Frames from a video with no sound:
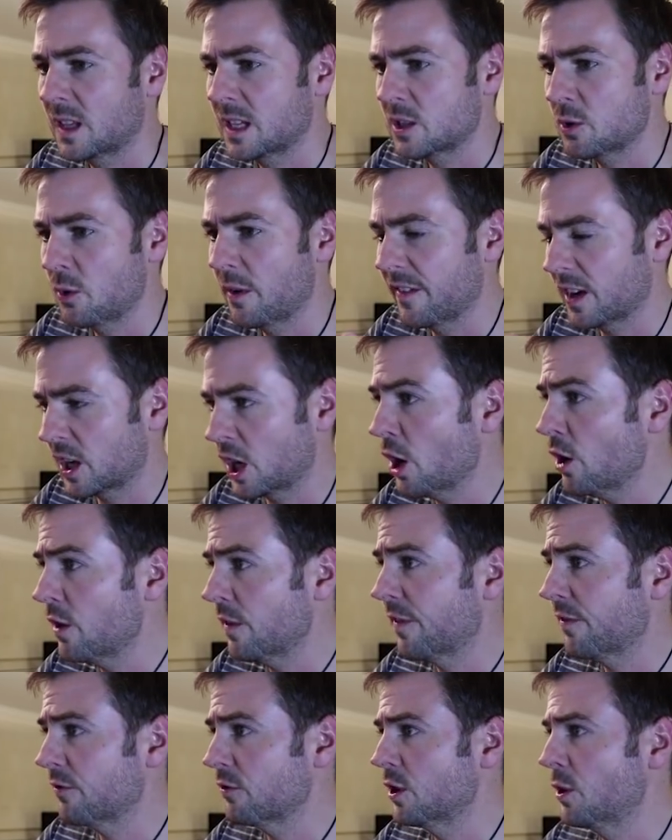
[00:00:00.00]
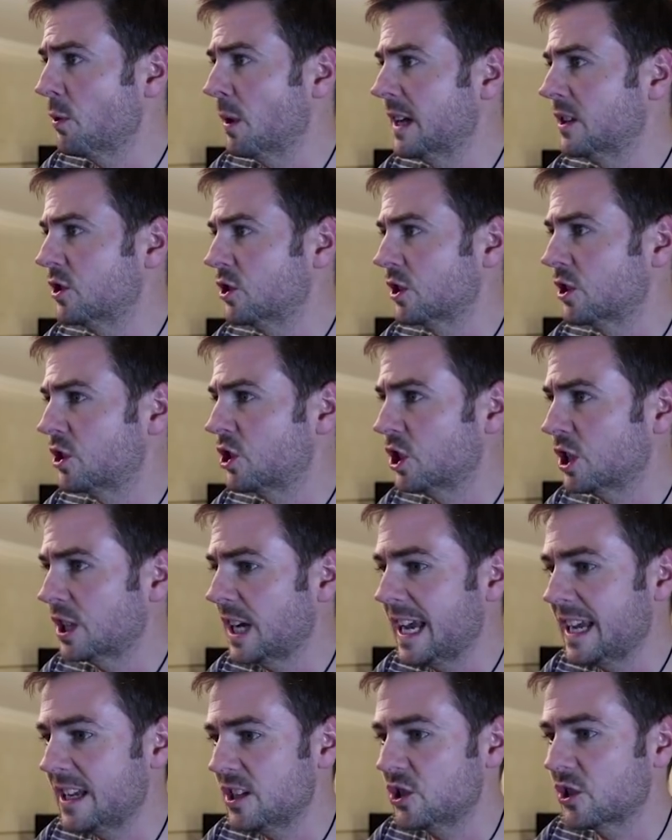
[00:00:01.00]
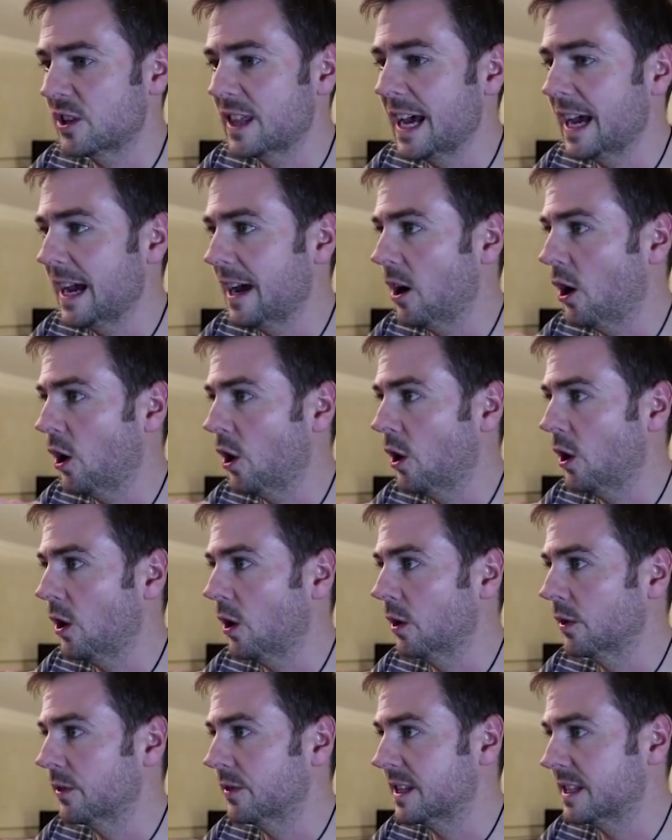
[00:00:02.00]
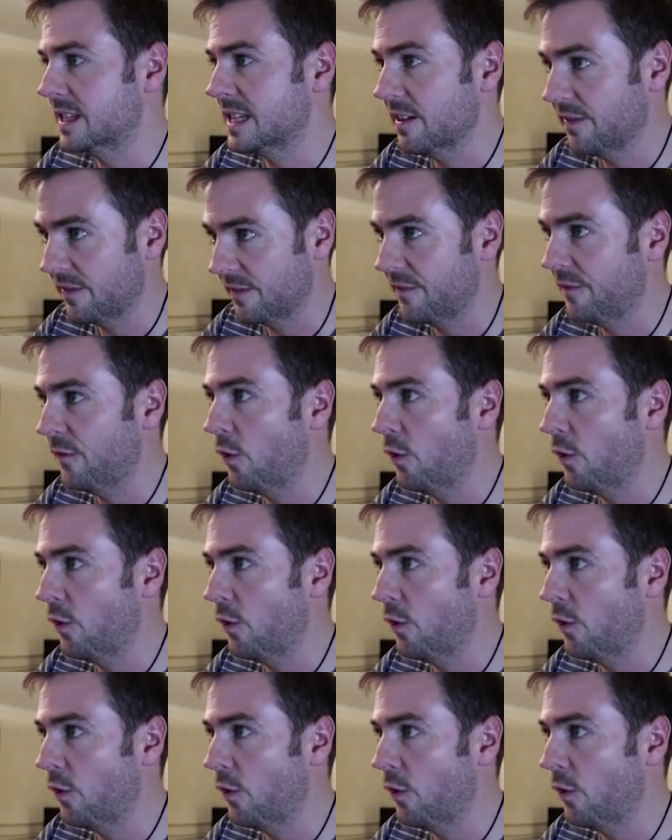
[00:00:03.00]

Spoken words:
So if I go through and just change that on the different